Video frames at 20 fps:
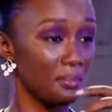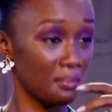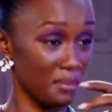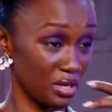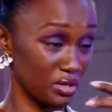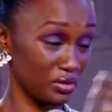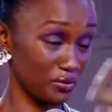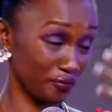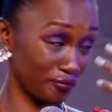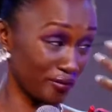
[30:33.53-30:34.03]

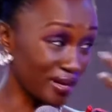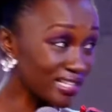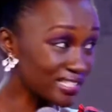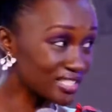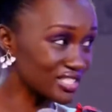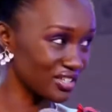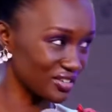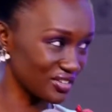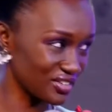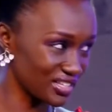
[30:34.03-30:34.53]

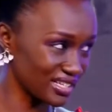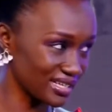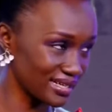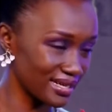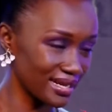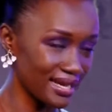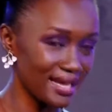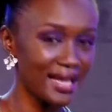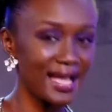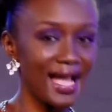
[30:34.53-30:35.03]

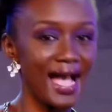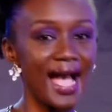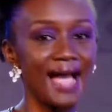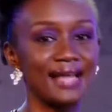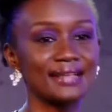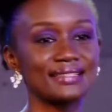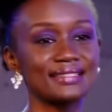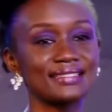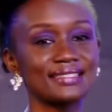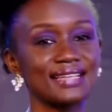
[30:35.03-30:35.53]
manufacturing
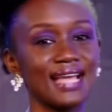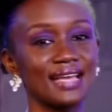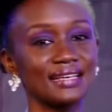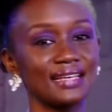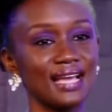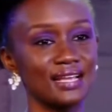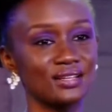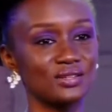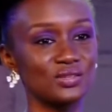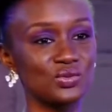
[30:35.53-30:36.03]

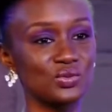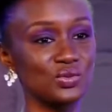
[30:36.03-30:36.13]
and